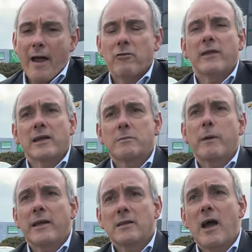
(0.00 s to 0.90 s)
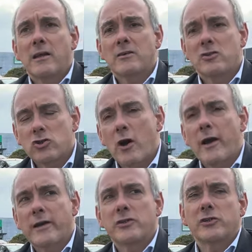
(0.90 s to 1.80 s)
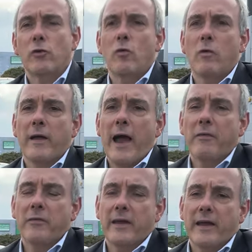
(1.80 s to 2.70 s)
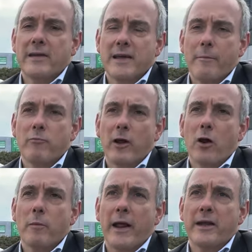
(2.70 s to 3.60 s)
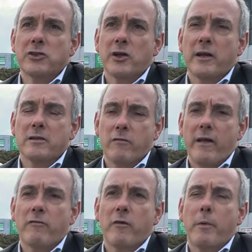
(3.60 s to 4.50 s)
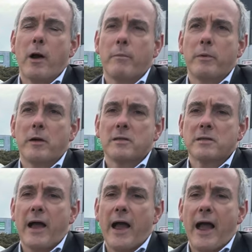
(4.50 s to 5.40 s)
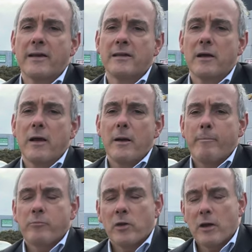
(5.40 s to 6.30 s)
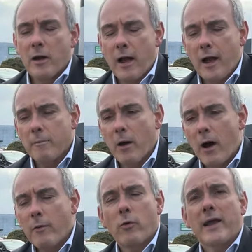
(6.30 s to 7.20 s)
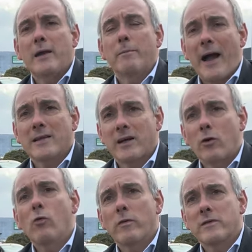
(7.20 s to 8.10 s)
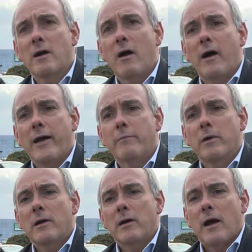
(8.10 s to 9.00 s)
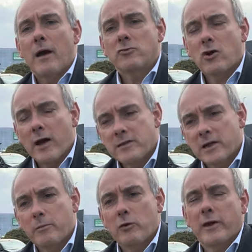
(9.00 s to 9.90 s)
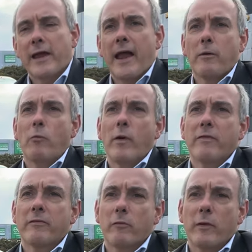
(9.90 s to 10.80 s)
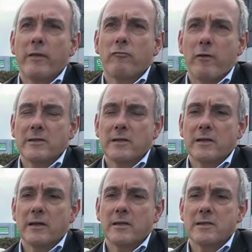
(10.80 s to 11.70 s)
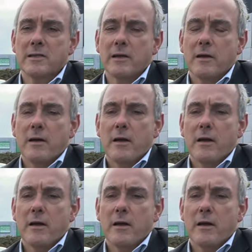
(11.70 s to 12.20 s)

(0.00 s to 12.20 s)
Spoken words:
Everything is being done to try and ensure that the temporary accommodation is fit for purpose, and I will keep at it all the time. I try to communicate with residents.